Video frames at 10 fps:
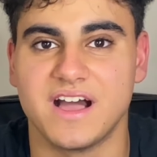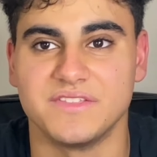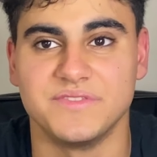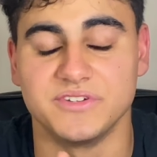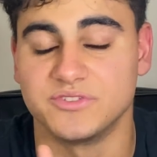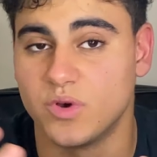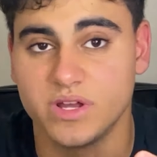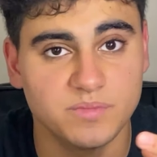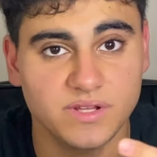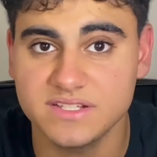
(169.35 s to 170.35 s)
There's
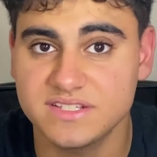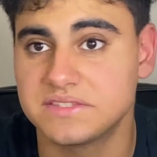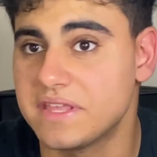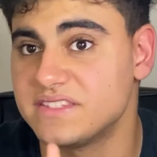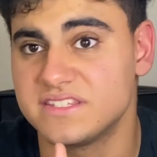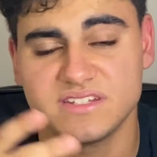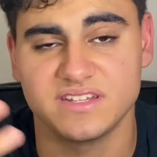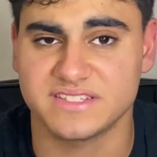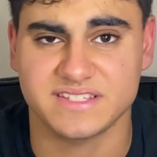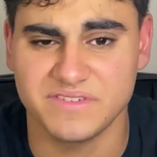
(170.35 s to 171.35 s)
OnePlus that did a
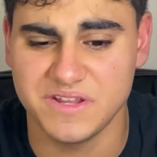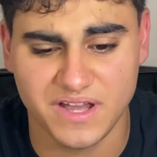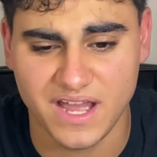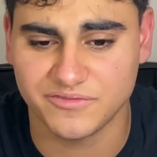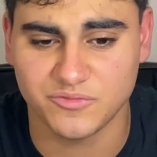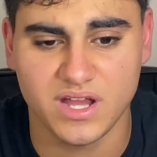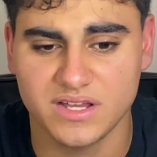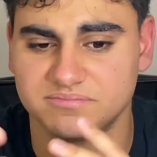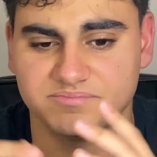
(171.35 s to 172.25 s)
75-watt